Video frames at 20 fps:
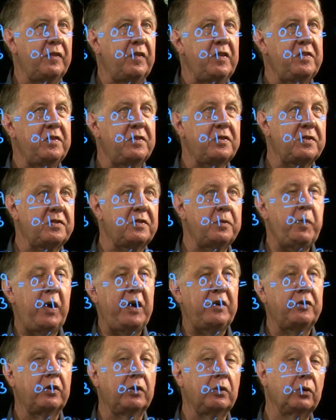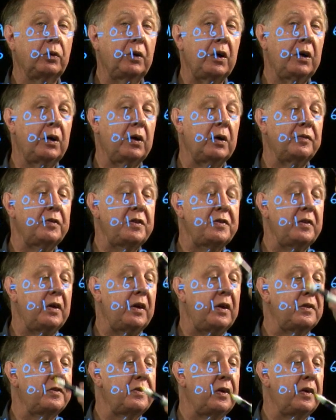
this is a symmetrical curve, isn't it?